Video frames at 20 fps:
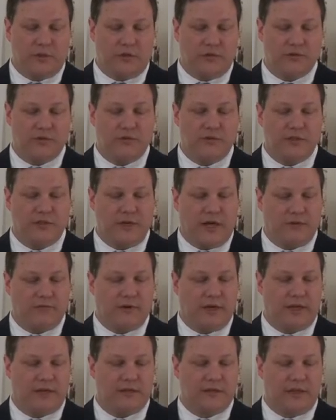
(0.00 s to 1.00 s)
because you did
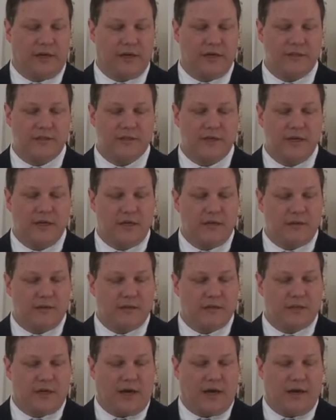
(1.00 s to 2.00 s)
not recognize
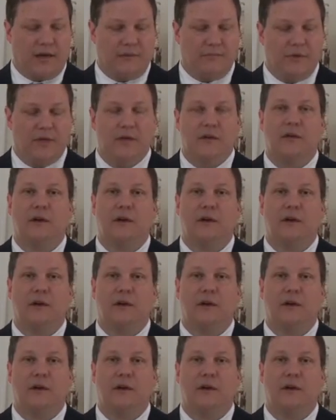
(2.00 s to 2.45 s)
the time